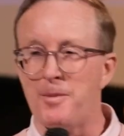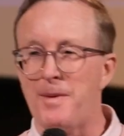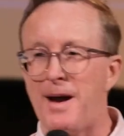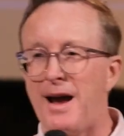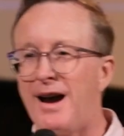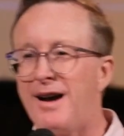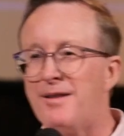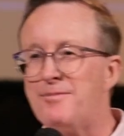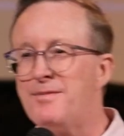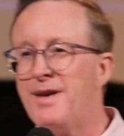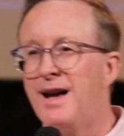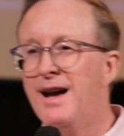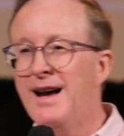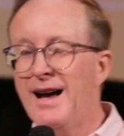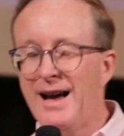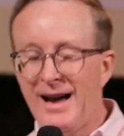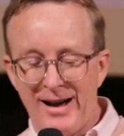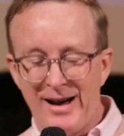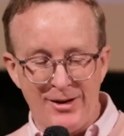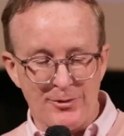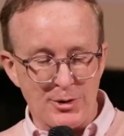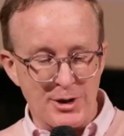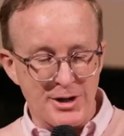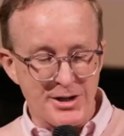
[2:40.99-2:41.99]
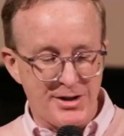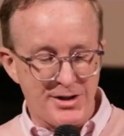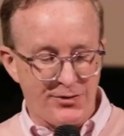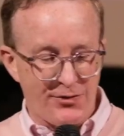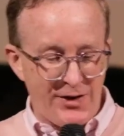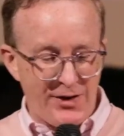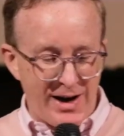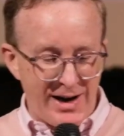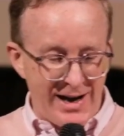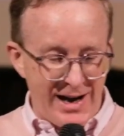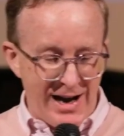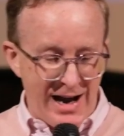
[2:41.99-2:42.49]
I um, was
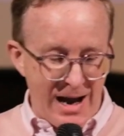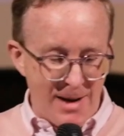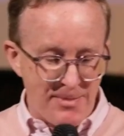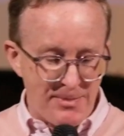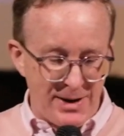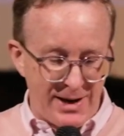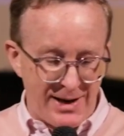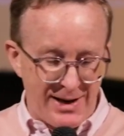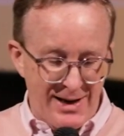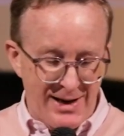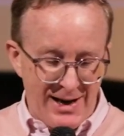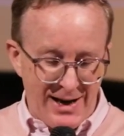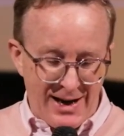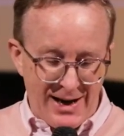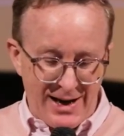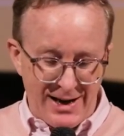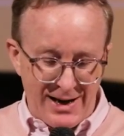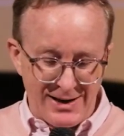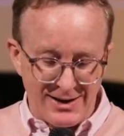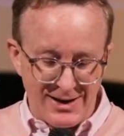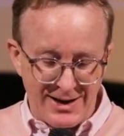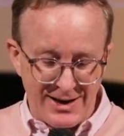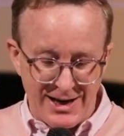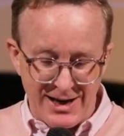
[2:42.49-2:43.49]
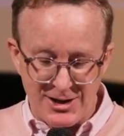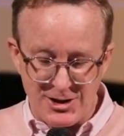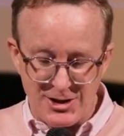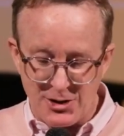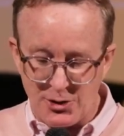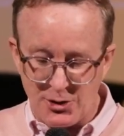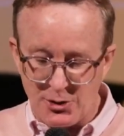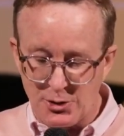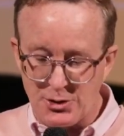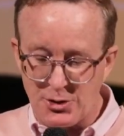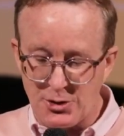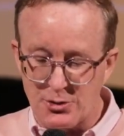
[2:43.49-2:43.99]
very happy and lucky to go
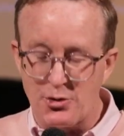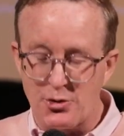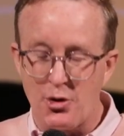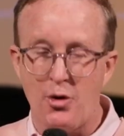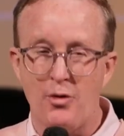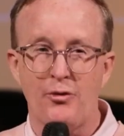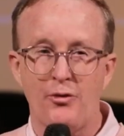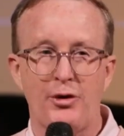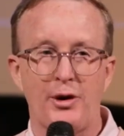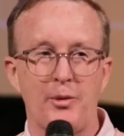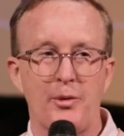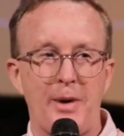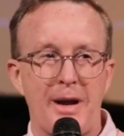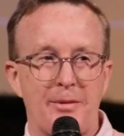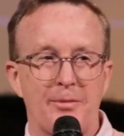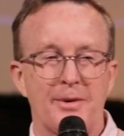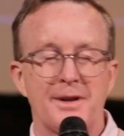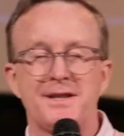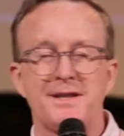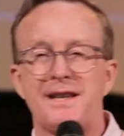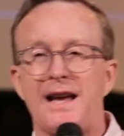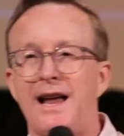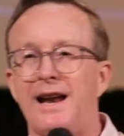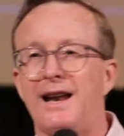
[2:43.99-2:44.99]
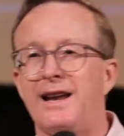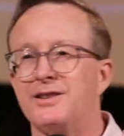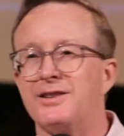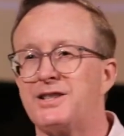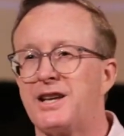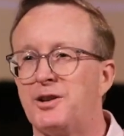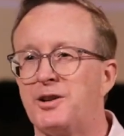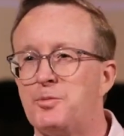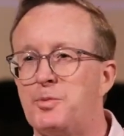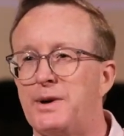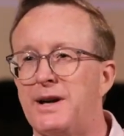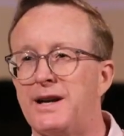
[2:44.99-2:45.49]
to Rome for a week with Sally.
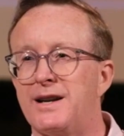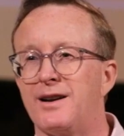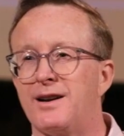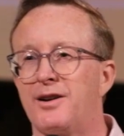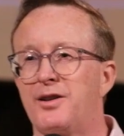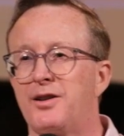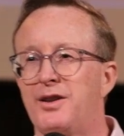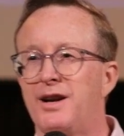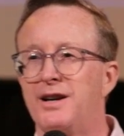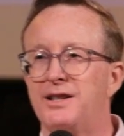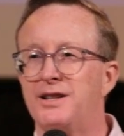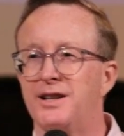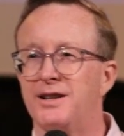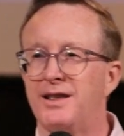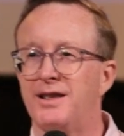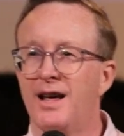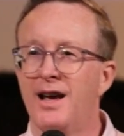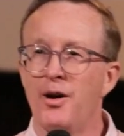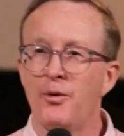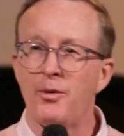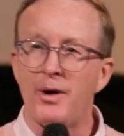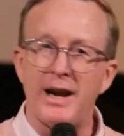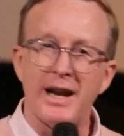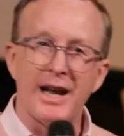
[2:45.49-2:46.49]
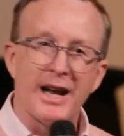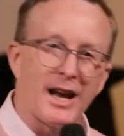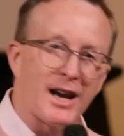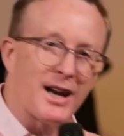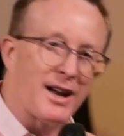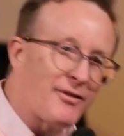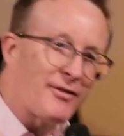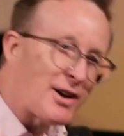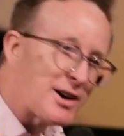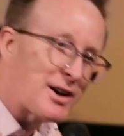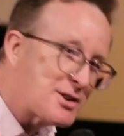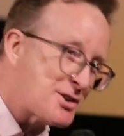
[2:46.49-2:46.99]
celebrating our 30th wedding
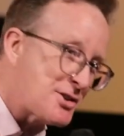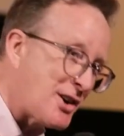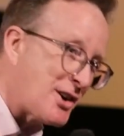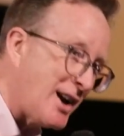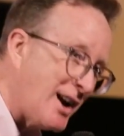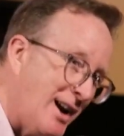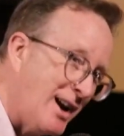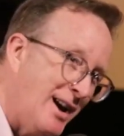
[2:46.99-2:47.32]
anniversary.